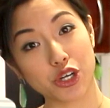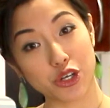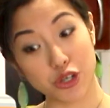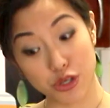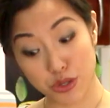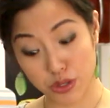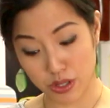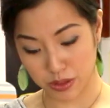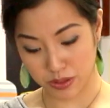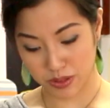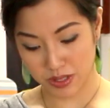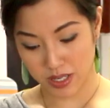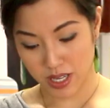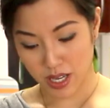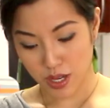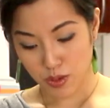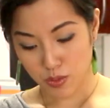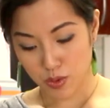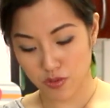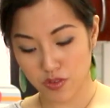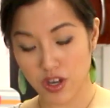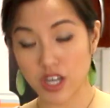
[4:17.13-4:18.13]
our noodles.
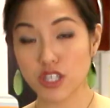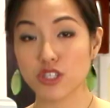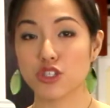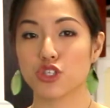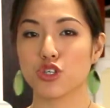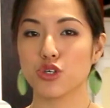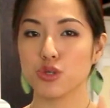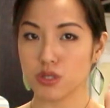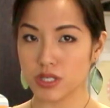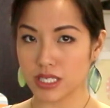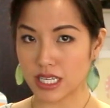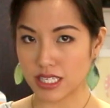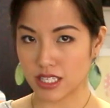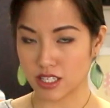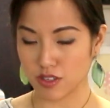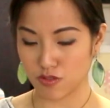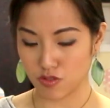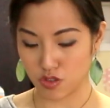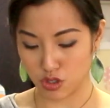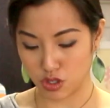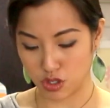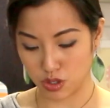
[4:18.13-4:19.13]
We've got 2 sets
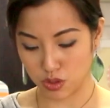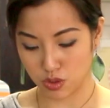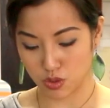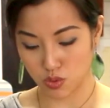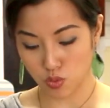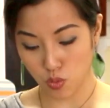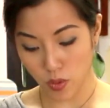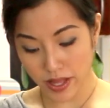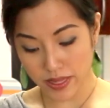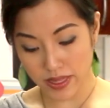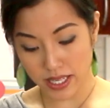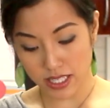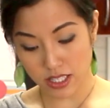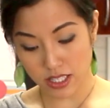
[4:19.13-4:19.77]
of noodles. One